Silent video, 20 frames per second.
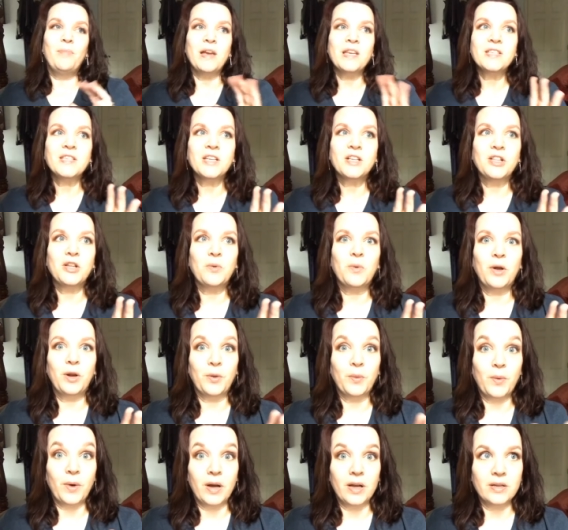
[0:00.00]
basically,
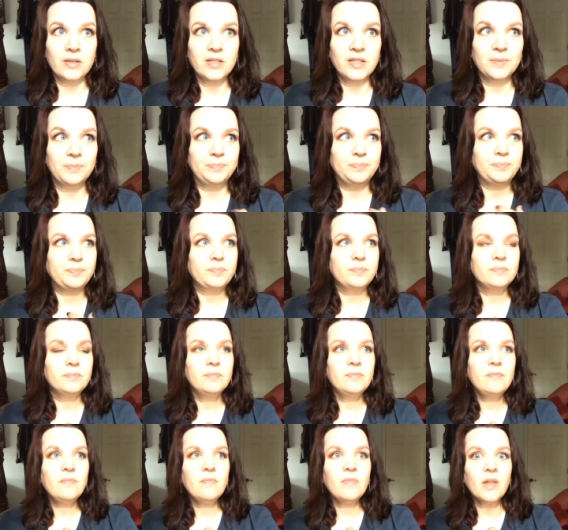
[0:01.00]
what it was,
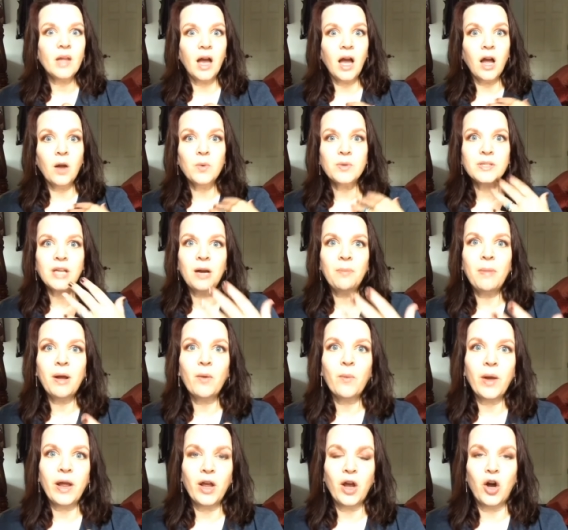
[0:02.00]
I was on
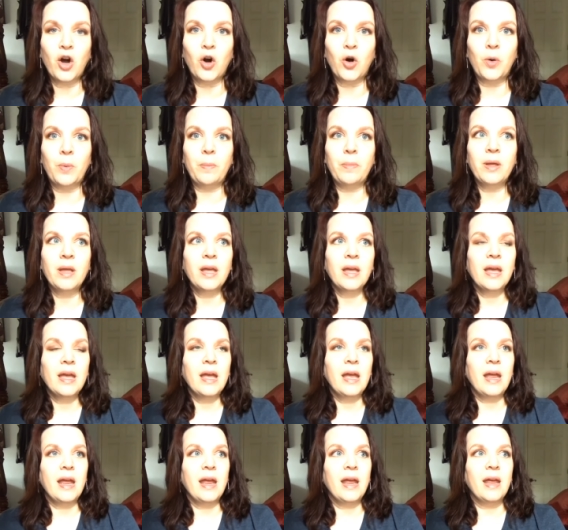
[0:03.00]
my way home,
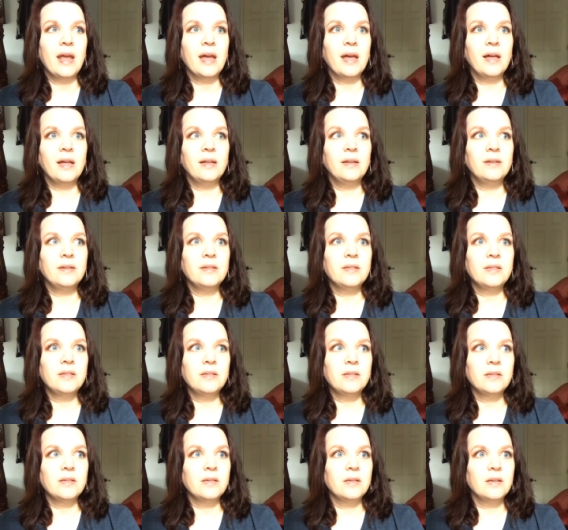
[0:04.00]
and
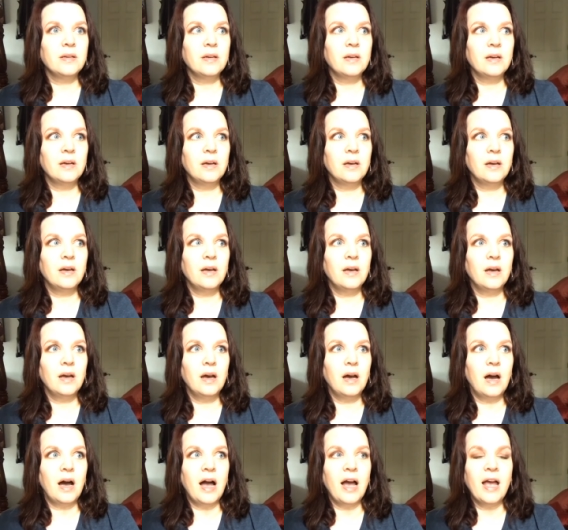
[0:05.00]

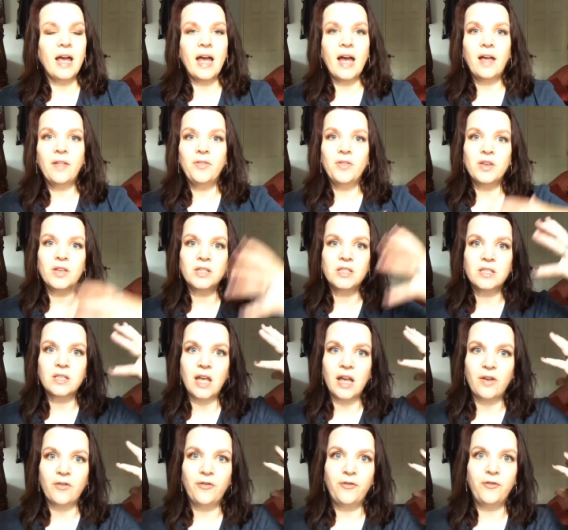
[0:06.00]
I had
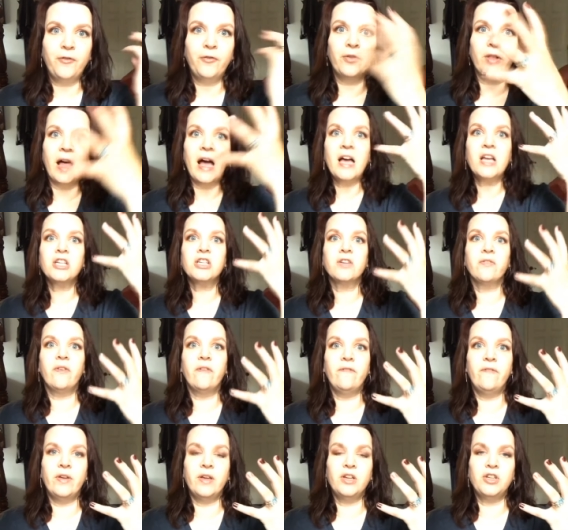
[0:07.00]
this like flash of
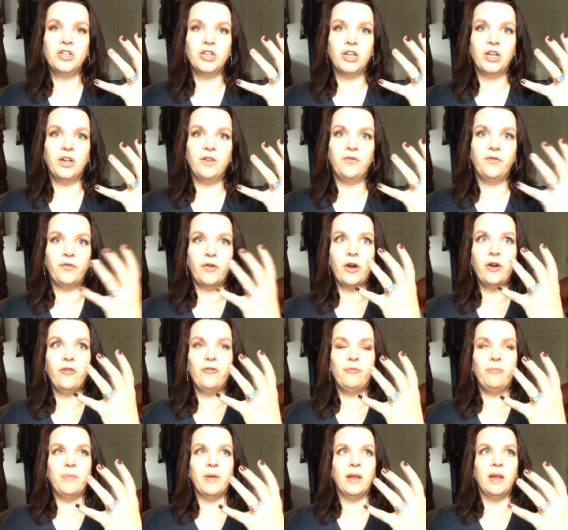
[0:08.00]
a vision in front
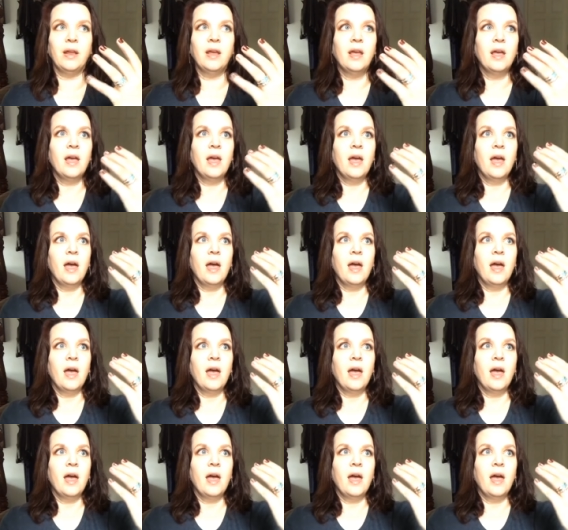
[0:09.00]
of me.